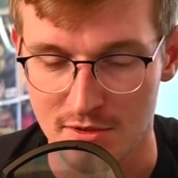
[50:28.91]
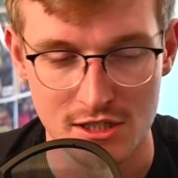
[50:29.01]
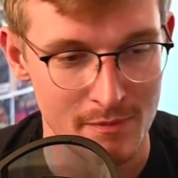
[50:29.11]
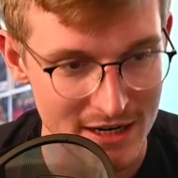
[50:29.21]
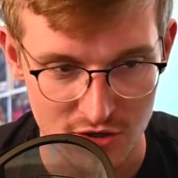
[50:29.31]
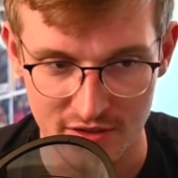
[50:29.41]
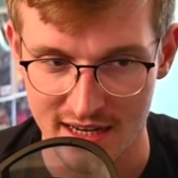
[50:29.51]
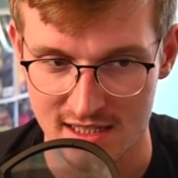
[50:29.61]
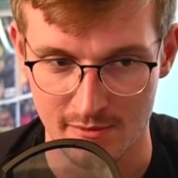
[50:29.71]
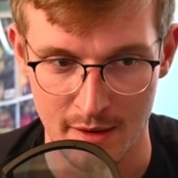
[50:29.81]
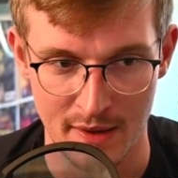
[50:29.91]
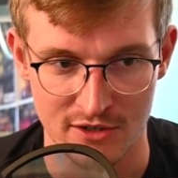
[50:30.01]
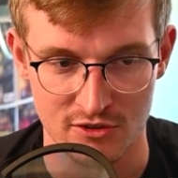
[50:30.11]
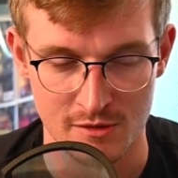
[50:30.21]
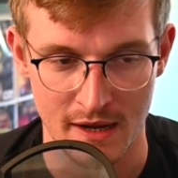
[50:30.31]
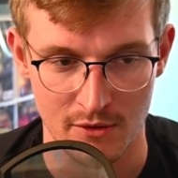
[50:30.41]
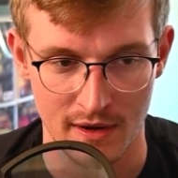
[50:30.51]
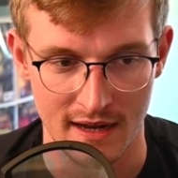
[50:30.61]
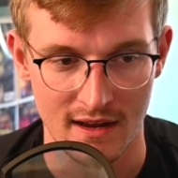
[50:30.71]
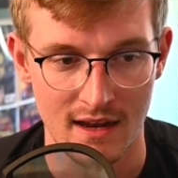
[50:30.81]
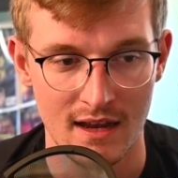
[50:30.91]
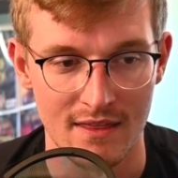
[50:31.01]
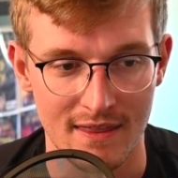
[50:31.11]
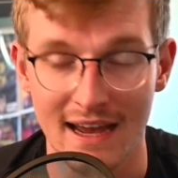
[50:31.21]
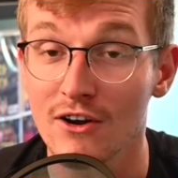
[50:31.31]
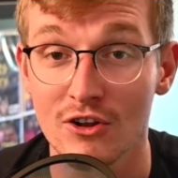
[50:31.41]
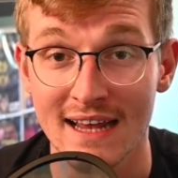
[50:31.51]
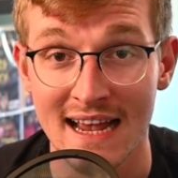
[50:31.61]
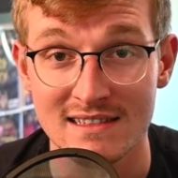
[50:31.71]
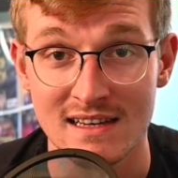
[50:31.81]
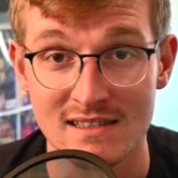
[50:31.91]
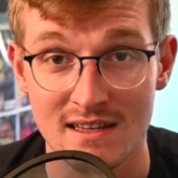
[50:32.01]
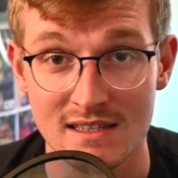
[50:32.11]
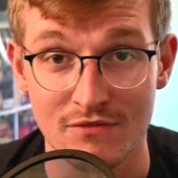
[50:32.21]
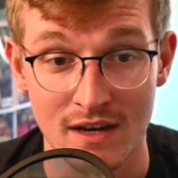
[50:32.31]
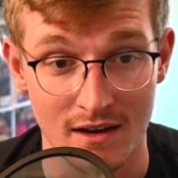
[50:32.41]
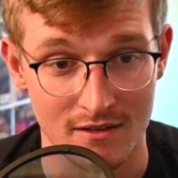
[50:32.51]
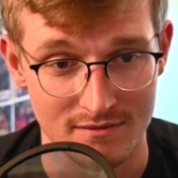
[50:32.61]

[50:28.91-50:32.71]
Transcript: Special thanks to my patrons, by the way. They got early access to this video.